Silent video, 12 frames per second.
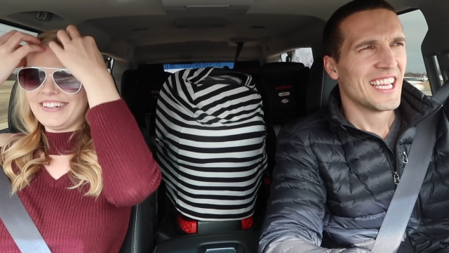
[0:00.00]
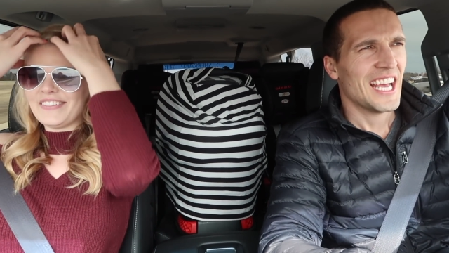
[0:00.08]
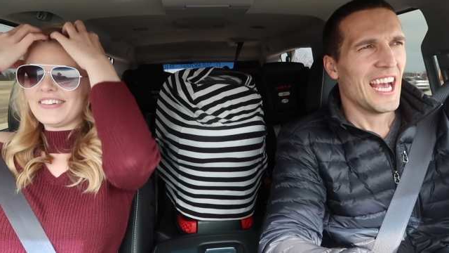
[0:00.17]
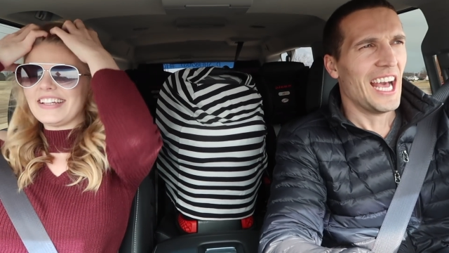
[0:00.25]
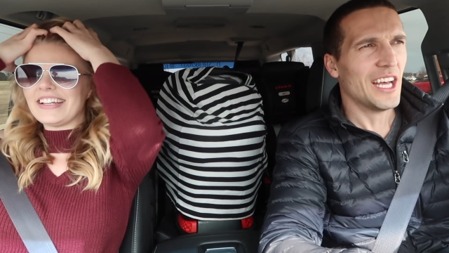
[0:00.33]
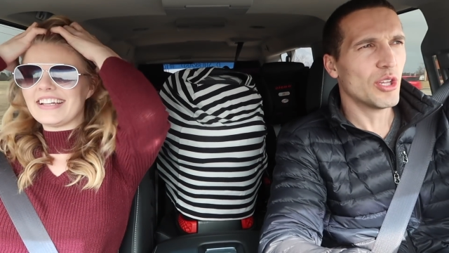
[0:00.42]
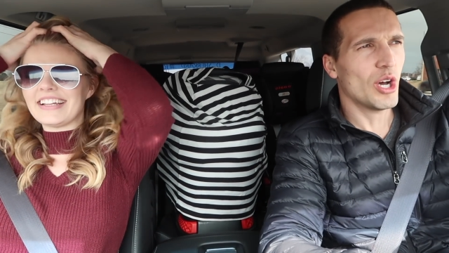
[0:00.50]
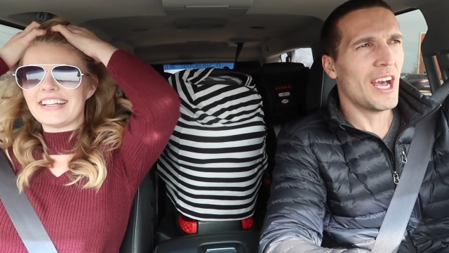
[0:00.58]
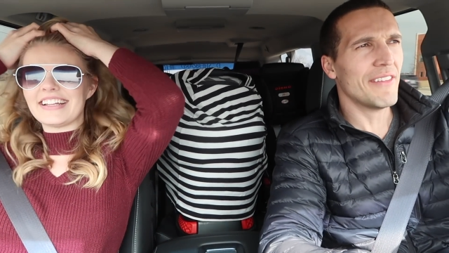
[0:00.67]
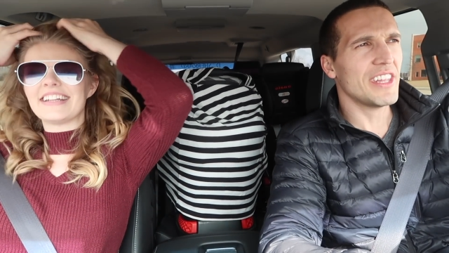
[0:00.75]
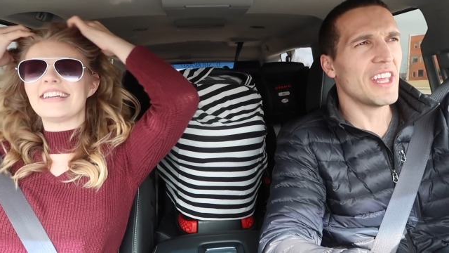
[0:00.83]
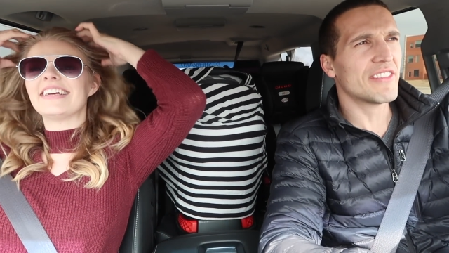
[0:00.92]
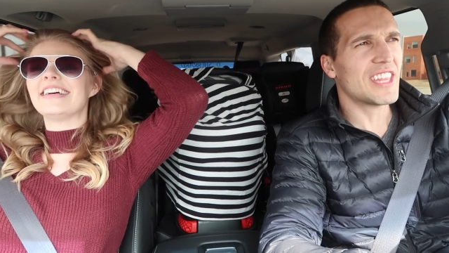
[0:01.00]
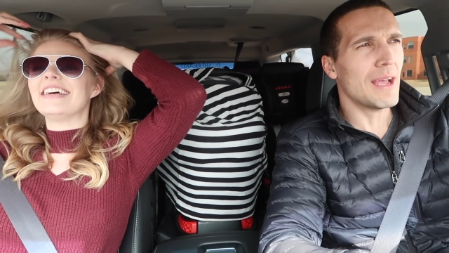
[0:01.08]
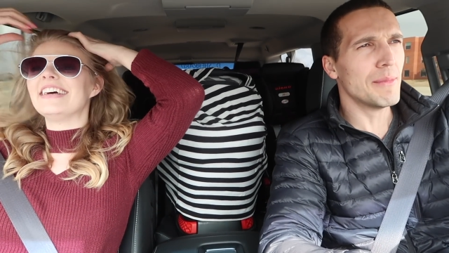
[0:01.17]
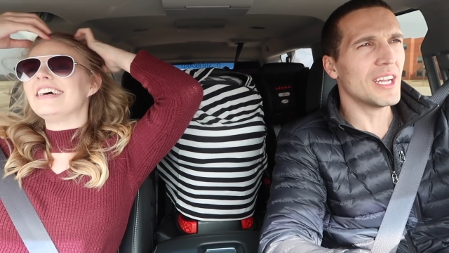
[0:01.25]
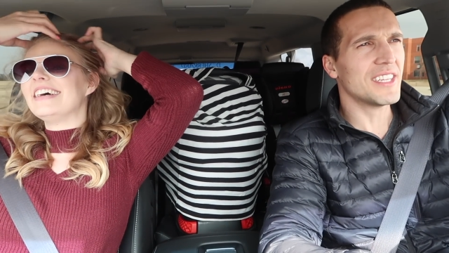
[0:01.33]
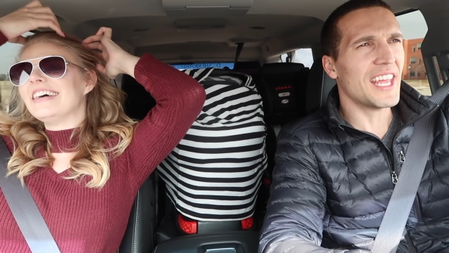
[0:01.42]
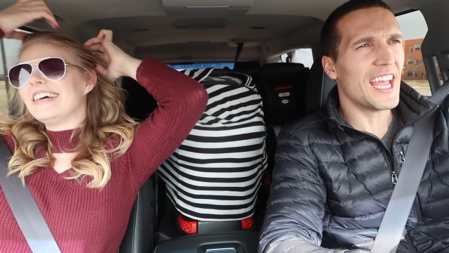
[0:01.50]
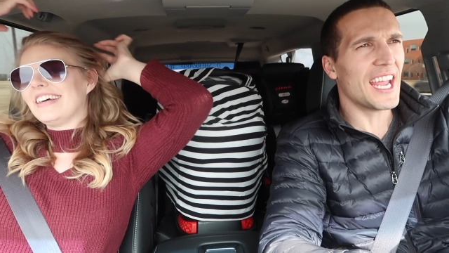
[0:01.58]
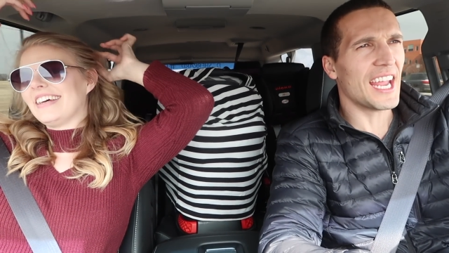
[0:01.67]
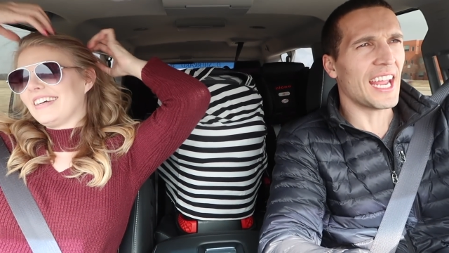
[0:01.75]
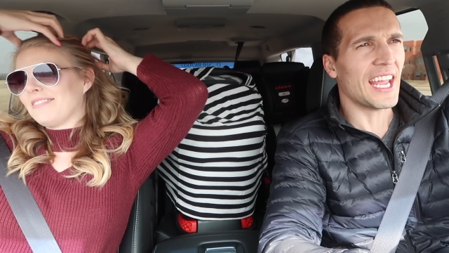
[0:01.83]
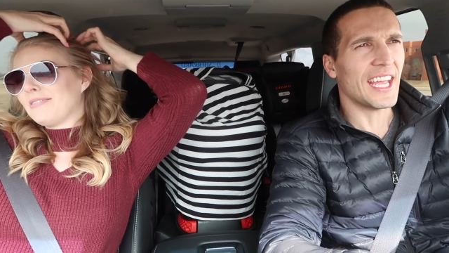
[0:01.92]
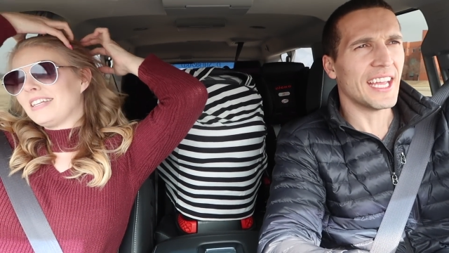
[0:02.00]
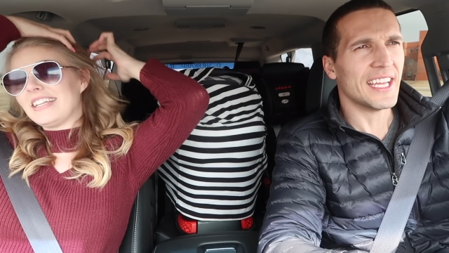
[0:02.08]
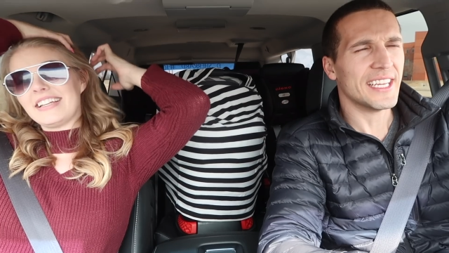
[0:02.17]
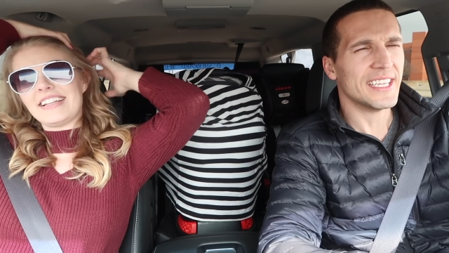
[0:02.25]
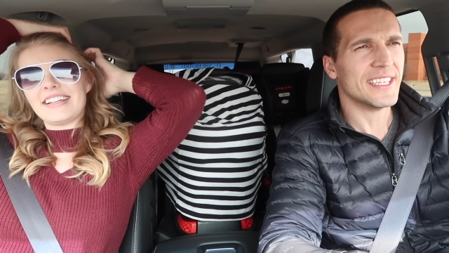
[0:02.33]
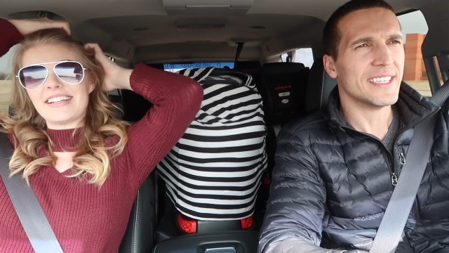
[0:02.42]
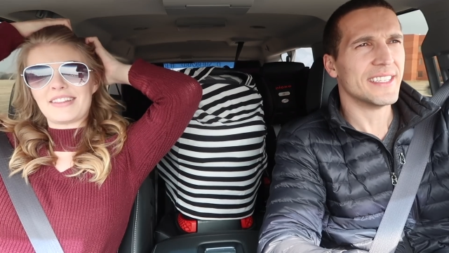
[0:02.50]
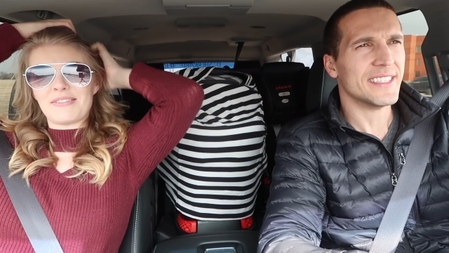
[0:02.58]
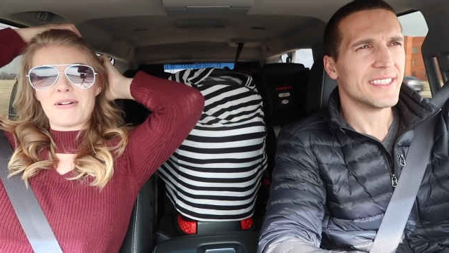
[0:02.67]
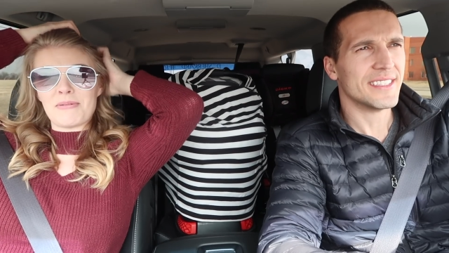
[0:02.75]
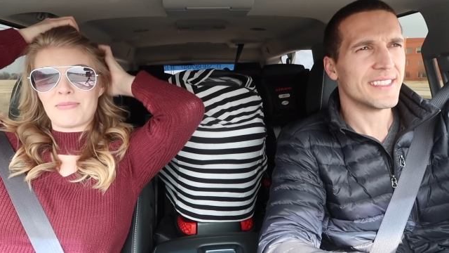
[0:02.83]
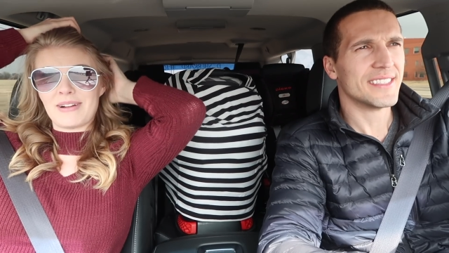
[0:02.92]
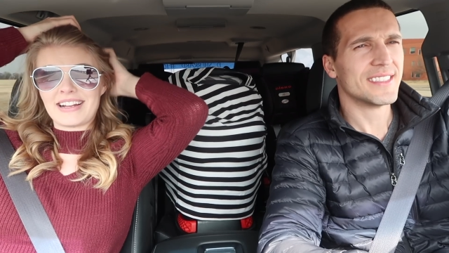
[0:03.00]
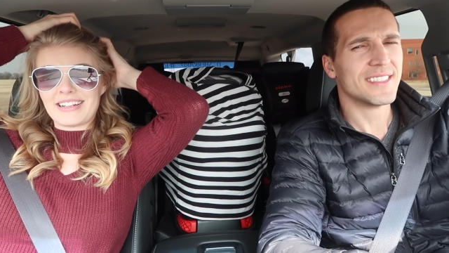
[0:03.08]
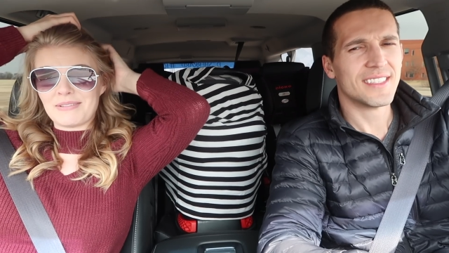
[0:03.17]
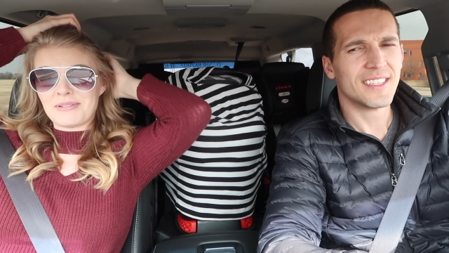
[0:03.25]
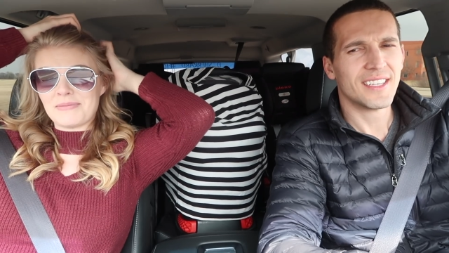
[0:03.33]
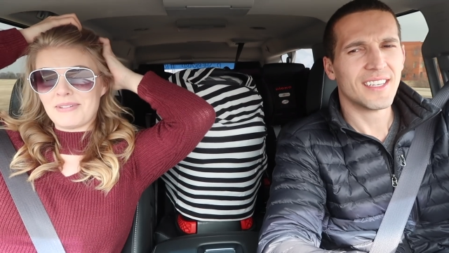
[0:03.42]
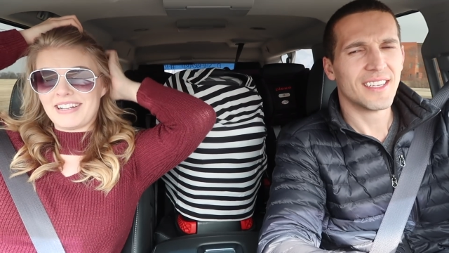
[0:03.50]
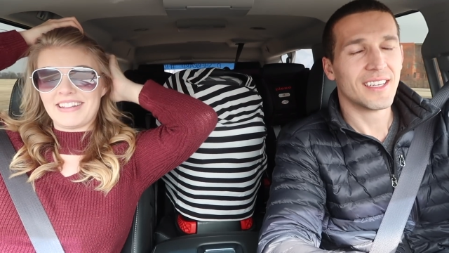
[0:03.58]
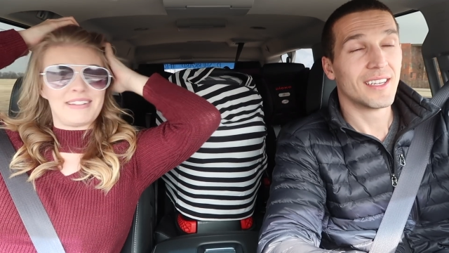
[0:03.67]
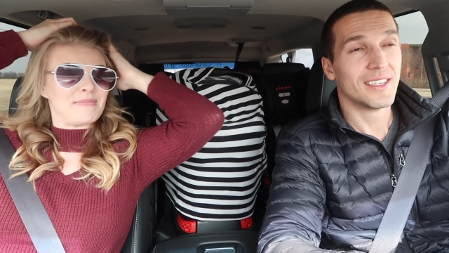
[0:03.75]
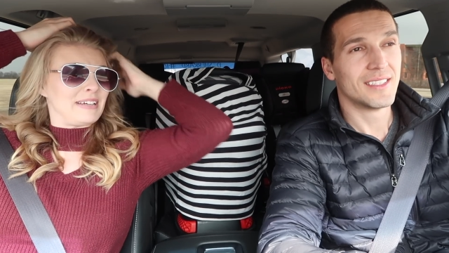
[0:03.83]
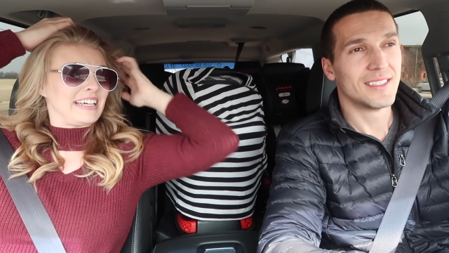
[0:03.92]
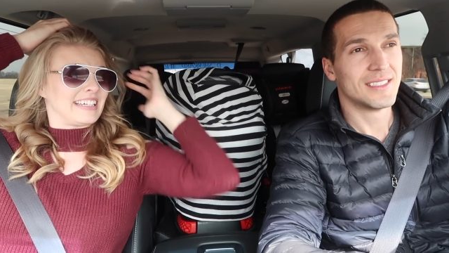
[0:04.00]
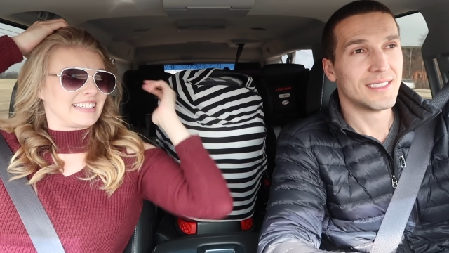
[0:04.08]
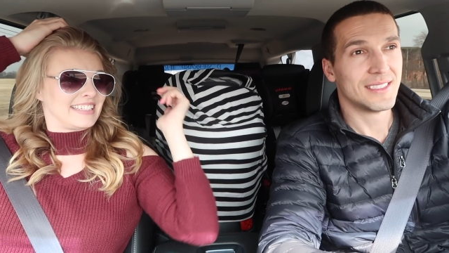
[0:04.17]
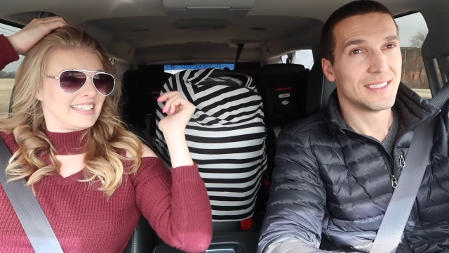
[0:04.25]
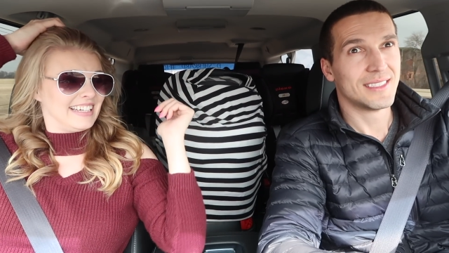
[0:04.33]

Speaker 1: We didn't I don't need, have enough time in a day.
Speaker 2: We didn't need to throw a pregnant woman in the mix.